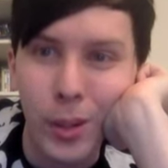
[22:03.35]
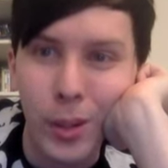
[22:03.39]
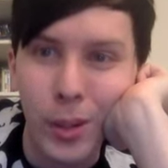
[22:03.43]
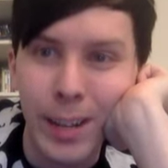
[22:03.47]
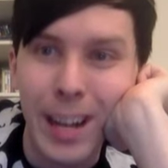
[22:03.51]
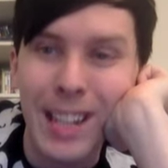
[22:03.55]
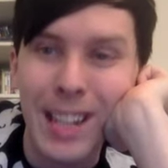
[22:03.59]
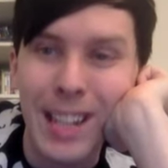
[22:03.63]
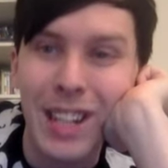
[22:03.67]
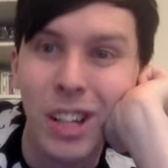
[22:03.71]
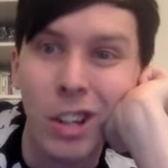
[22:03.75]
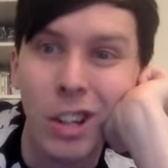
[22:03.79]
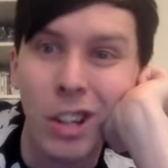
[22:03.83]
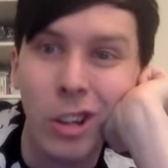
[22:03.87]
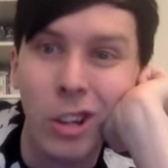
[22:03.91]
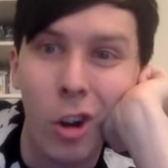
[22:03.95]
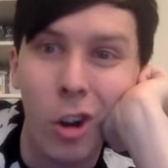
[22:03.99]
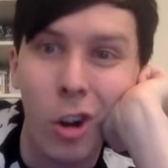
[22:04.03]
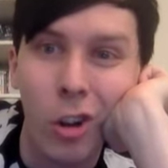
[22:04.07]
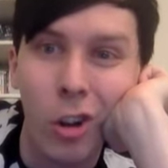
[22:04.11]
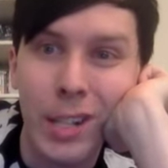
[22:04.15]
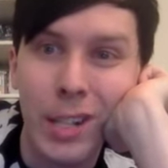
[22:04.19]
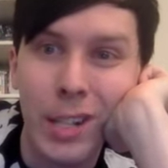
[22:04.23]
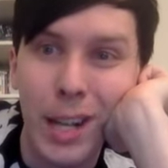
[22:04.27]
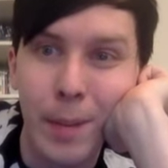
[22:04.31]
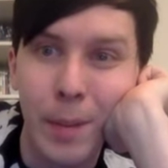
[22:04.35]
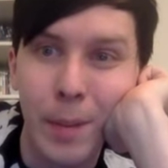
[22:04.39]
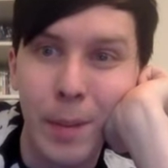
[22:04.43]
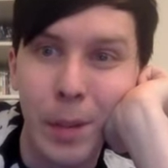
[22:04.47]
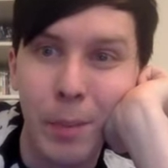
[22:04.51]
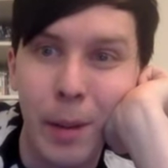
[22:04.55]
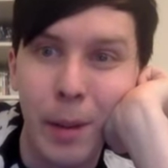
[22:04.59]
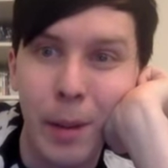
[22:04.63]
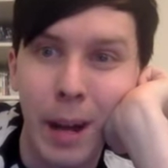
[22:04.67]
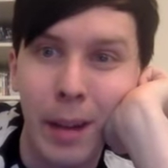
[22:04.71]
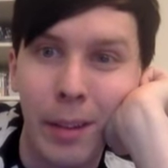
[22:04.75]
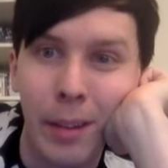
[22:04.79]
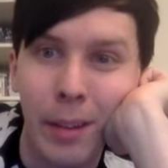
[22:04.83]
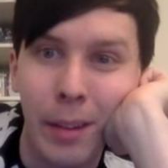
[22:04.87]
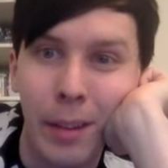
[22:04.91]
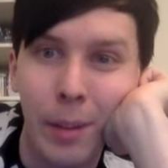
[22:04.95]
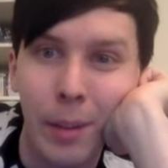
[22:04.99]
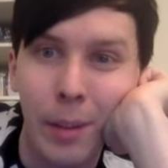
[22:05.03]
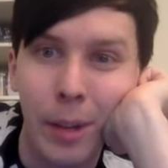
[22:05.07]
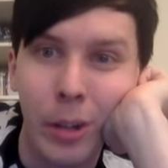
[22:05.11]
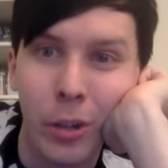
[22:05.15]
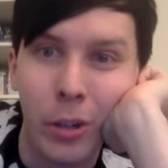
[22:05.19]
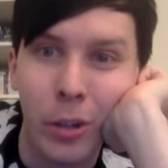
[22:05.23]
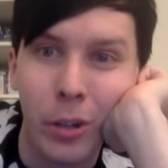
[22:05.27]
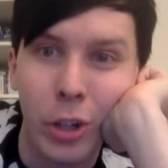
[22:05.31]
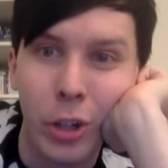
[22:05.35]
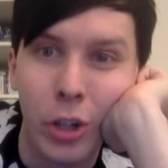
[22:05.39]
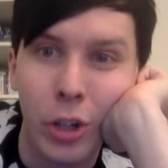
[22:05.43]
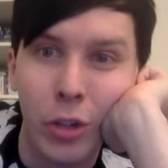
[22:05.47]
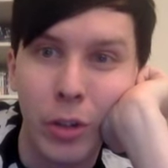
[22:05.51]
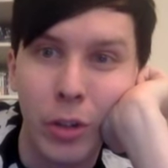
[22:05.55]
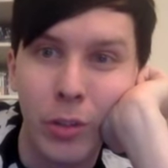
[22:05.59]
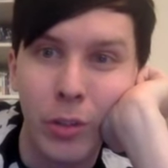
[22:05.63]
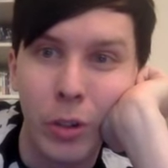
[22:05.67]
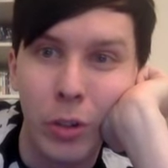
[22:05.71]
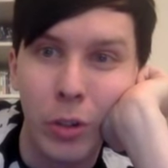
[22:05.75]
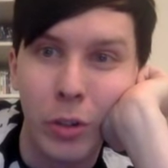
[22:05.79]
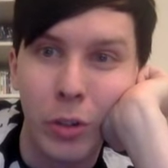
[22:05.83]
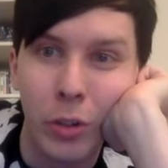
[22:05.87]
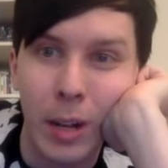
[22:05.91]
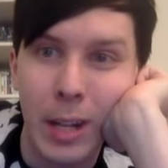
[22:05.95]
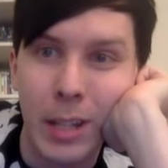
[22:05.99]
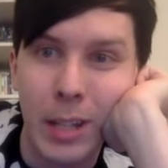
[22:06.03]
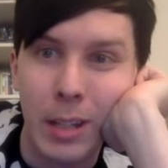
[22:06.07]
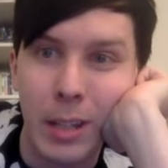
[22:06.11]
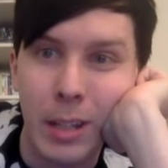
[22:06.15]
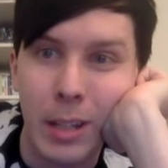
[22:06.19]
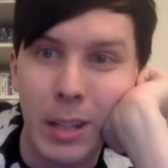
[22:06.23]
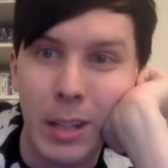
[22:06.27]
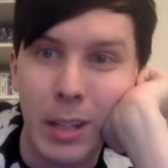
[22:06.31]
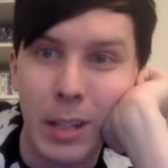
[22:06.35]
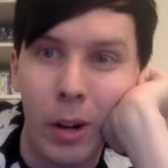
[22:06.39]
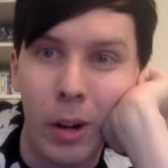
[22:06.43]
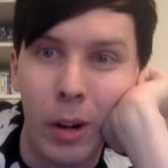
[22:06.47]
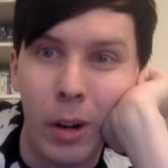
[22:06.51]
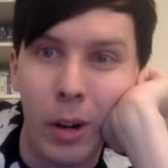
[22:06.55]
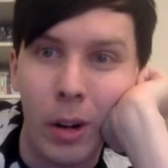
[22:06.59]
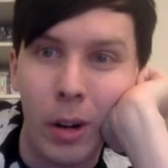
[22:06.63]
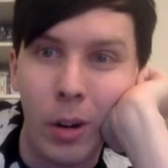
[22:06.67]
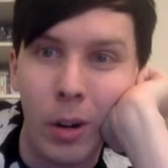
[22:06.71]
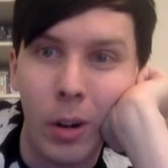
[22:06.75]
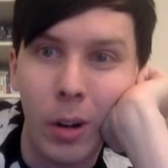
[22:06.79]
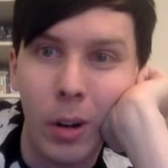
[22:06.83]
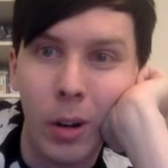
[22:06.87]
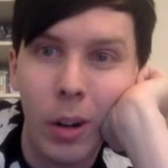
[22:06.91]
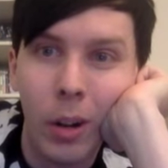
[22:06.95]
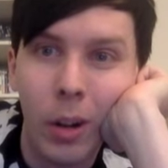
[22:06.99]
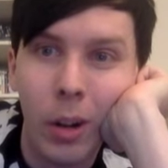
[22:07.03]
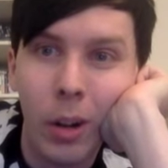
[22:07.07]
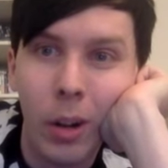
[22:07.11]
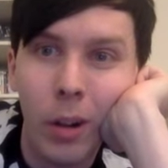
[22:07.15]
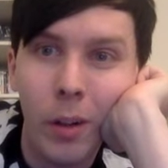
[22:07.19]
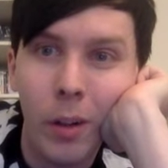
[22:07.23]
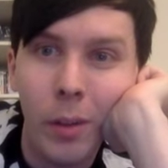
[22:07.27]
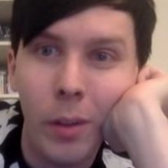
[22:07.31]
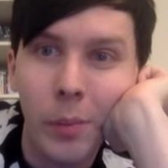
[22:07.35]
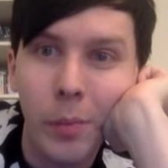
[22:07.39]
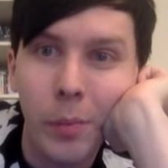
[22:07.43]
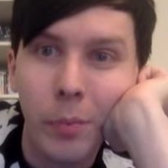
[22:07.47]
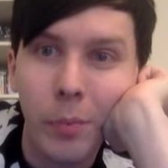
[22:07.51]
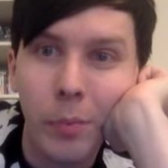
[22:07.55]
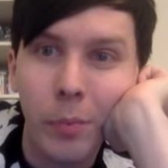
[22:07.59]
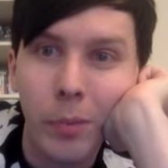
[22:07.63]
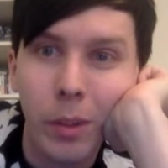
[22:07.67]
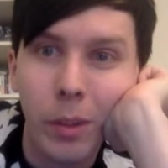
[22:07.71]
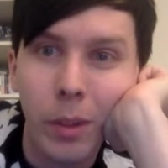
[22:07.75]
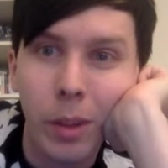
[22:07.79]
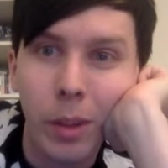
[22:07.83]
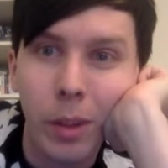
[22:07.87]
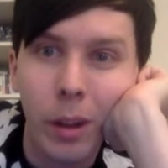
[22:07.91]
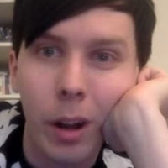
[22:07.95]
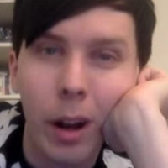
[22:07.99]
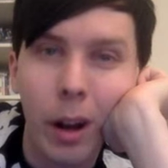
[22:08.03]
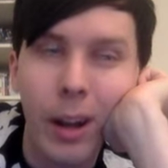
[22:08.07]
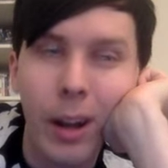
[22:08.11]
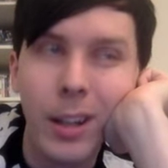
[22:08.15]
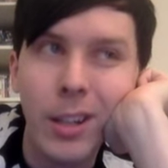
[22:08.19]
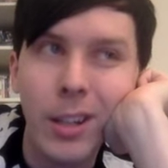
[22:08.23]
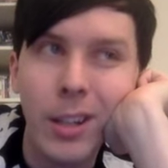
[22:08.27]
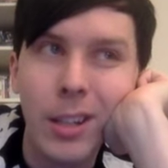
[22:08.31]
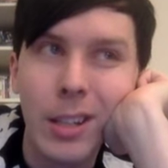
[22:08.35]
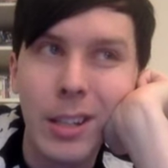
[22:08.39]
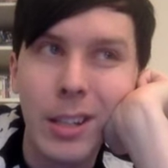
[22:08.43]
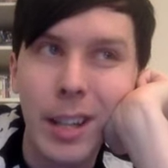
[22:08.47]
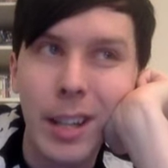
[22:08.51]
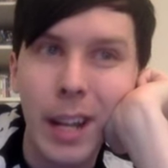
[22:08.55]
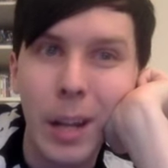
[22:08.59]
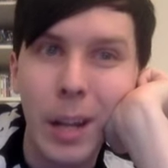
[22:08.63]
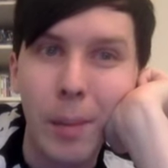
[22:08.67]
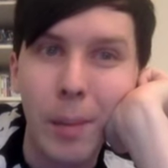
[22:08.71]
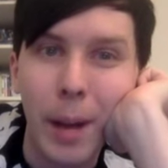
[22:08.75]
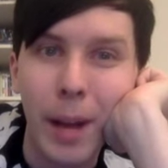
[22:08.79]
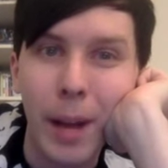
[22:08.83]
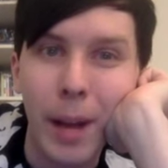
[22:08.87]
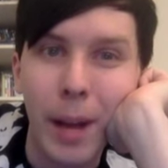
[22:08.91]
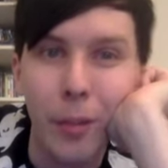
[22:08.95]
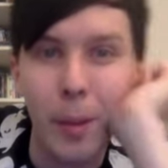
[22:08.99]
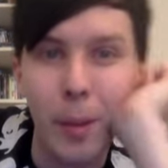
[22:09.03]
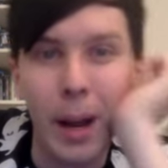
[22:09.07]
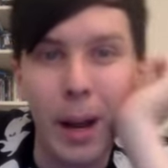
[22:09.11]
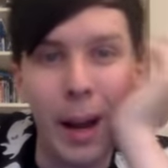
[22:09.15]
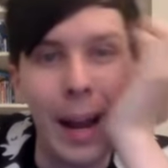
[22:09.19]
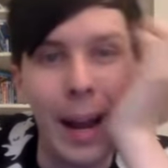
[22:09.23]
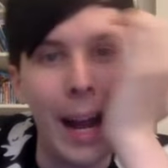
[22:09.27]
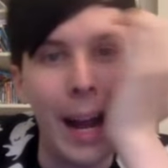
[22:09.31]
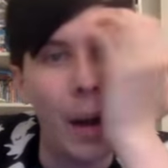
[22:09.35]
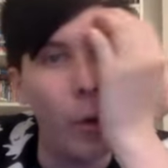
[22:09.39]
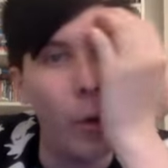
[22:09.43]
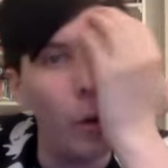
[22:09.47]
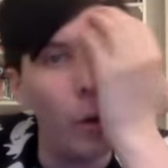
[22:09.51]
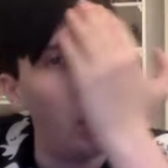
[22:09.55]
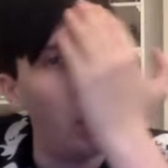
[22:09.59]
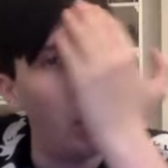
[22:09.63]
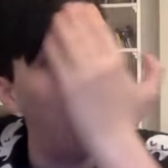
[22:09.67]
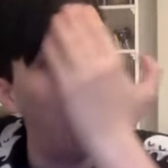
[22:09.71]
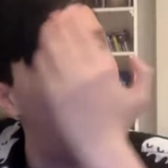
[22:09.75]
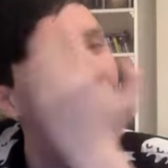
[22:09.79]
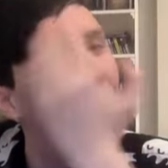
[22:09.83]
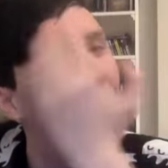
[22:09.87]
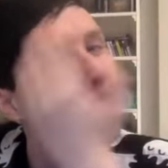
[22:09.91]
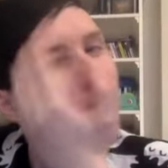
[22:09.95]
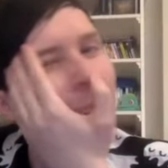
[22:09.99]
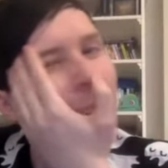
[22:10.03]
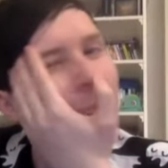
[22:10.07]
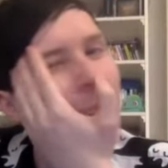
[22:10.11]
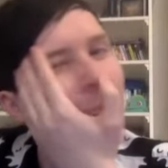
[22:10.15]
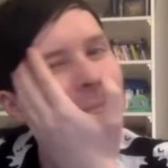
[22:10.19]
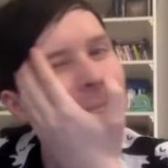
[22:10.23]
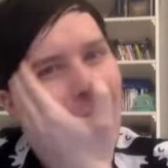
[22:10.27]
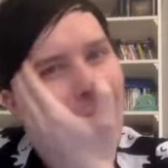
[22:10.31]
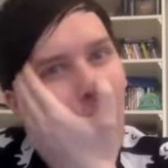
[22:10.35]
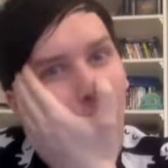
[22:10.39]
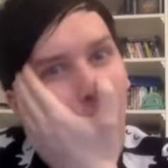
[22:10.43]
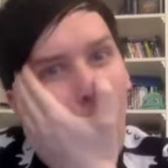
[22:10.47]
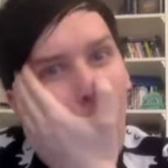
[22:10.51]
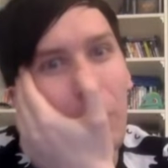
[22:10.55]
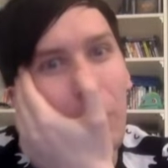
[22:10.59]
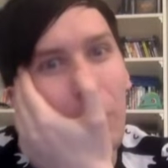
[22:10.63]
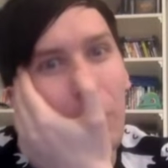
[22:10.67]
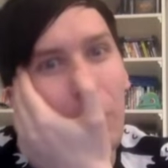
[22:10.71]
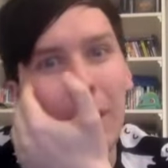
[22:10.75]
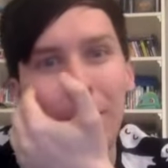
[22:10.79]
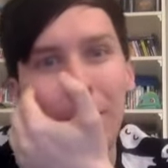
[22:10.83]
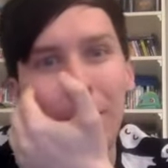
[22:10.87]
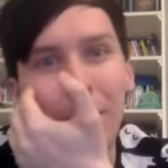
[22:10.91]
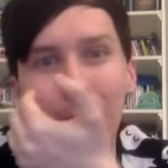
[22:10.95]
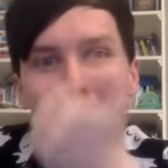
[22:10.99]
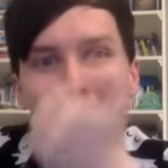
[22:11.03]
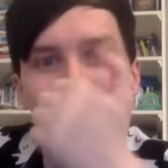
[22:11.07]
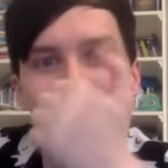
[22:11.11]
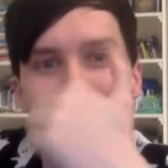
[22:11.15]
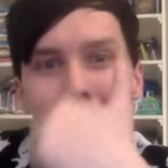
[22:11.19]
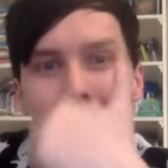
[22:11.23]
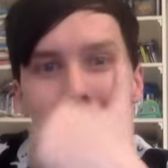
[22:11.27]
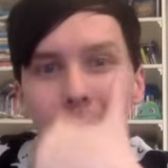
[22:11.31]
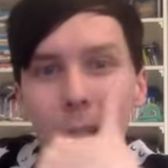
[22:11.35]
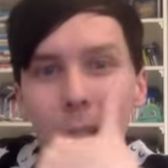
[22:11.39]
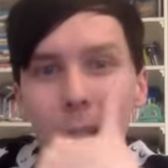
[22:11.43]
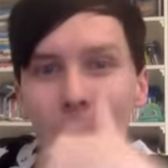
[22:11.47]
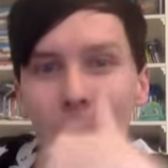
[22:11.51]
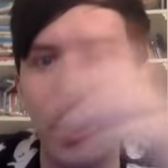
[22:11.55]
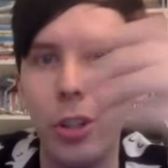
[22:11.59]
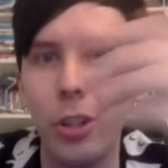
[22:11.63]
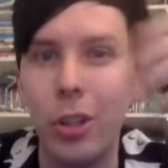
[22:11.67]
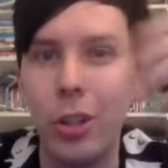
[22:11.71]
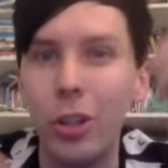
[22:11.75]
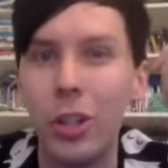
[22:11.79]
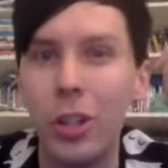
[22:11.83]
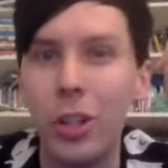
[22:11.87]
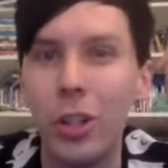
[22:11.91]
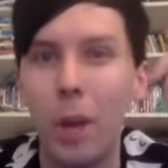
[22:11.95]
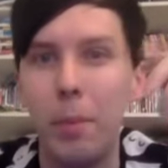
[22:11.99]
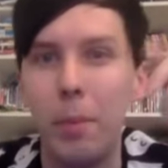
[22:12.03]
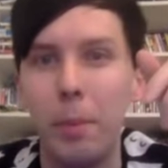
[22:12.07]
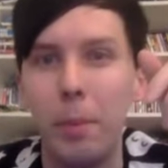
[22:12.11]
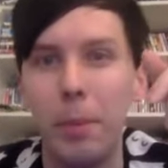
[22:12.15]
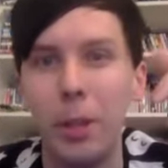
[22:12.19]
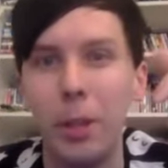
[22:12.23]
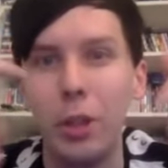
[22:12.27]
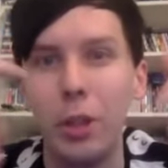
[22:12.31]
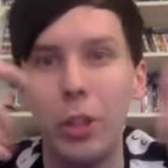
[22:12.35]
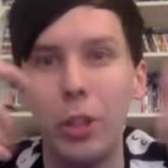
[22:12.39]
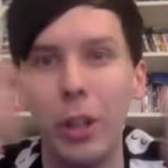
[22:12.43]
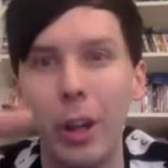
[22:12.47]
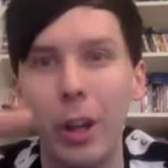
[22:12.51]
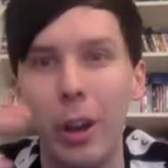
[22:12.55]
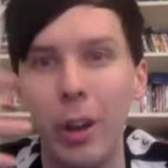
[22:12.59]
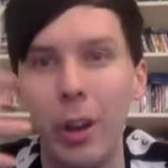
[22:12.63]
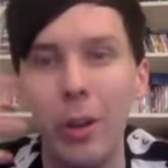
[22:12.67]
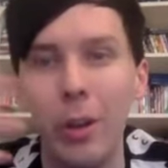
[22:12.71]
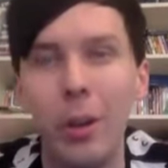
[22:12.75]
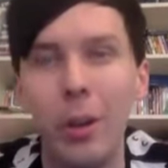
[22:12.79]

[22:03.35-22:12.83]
That is a long time in the bath. I bet you're a shriveled razor by now. I usually stay in the bath for about an hour, but it gets cold really fast. I guess you could top up as you go.